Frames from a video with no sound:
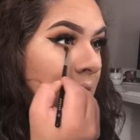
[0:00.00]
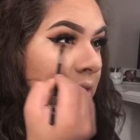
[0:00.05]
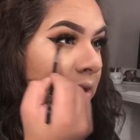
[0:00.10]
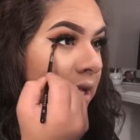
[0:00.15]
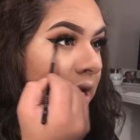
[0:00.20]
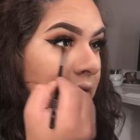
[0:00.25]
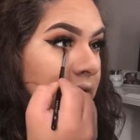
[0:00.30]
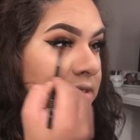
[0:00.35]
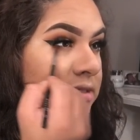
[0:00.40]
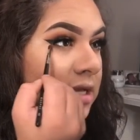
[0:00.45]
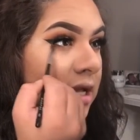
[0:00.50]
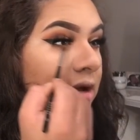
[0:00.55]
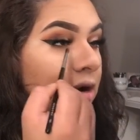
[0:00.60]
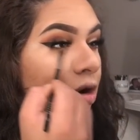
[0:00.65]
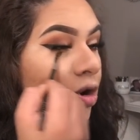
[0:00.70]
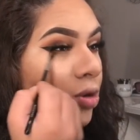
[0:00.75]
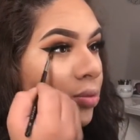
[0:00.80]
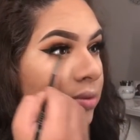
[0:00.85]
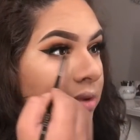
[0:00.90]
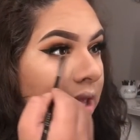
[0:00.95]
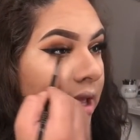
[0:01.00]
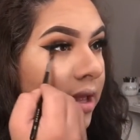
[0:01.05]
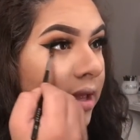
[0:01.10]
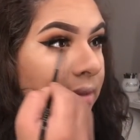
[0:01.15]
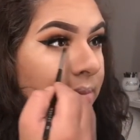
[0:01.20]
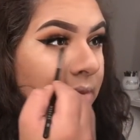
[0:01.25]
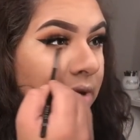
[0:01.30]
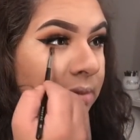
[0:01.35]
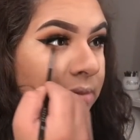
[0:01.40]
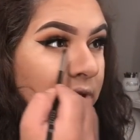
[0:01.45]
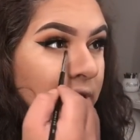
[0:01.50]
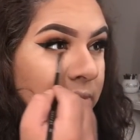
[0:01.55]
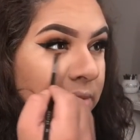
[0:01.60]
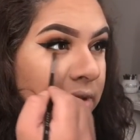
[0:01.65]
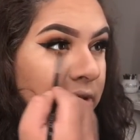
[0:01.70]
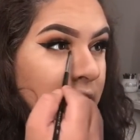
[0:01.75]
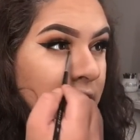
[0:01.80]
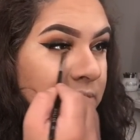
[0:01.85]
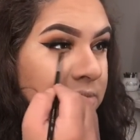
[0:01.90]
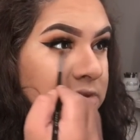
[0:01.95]
Guys, I hope that my
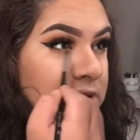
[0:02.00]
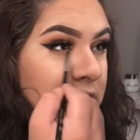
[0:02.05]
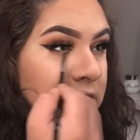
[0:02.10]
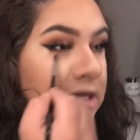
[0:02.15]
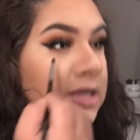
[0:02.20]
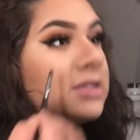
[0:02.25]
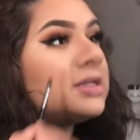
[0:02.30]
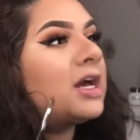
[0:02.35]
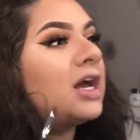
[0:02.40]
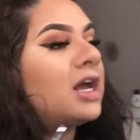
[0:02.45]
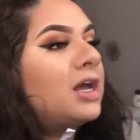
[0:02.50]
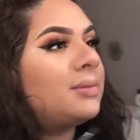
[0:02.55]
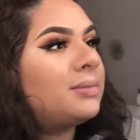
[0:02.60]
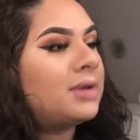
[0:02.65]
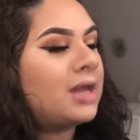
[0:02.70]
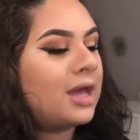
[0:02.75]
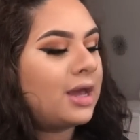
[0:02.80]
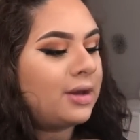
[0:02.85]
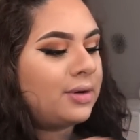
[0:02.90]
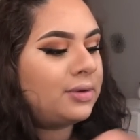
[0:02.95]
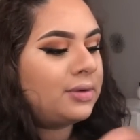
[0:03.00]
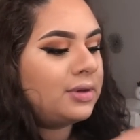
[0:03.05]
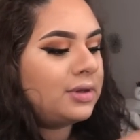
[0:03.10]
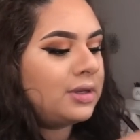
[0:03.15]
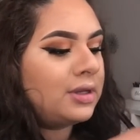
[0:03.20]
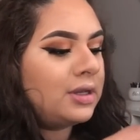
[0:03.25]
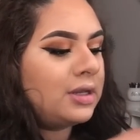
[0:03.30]
baby comes anytime now.